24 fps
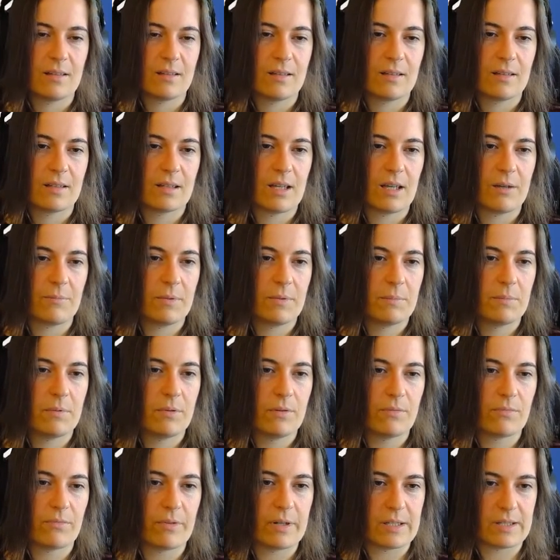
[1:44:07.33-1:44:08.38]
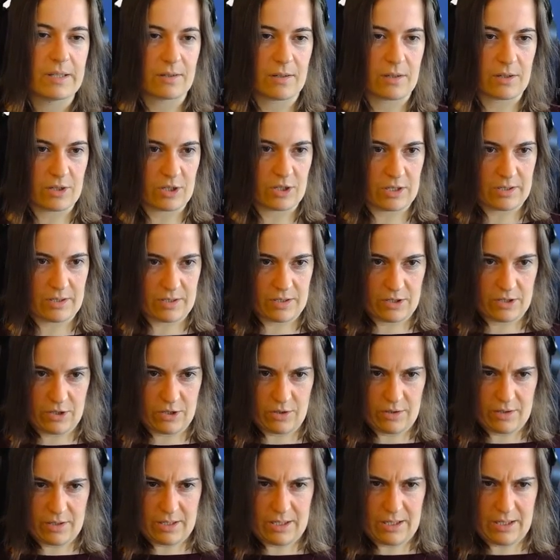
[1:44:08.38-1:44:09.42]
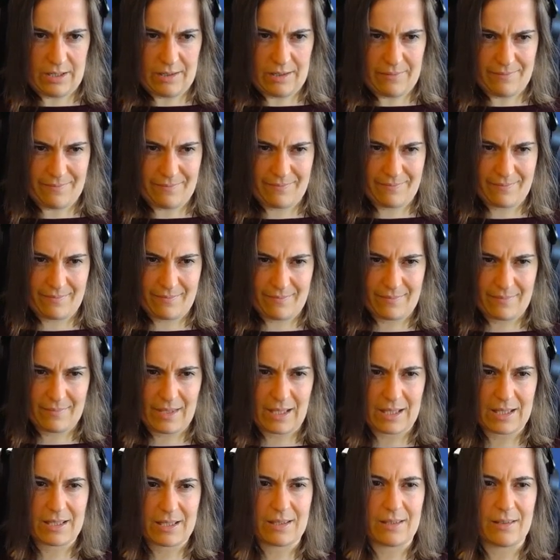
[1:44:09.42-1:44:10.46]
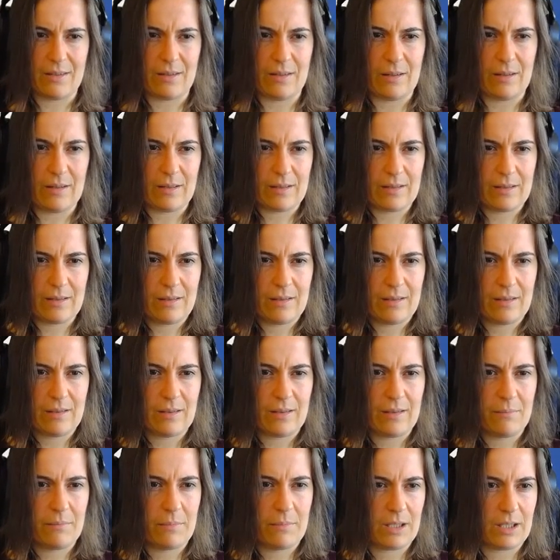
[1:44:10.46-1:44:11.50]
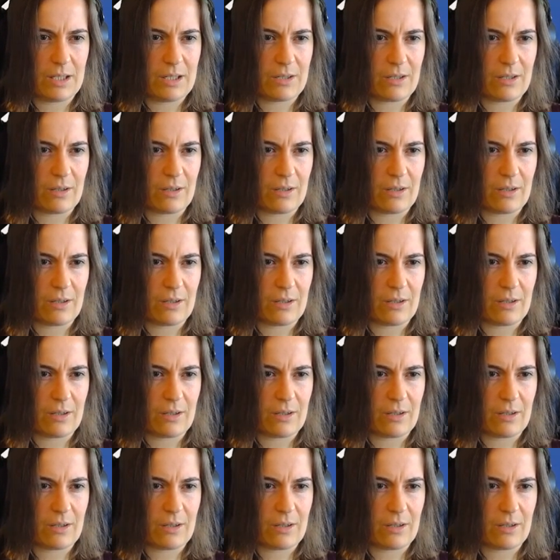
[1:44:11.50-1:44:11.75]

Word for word: Can we put a research institute down? That's the million dollar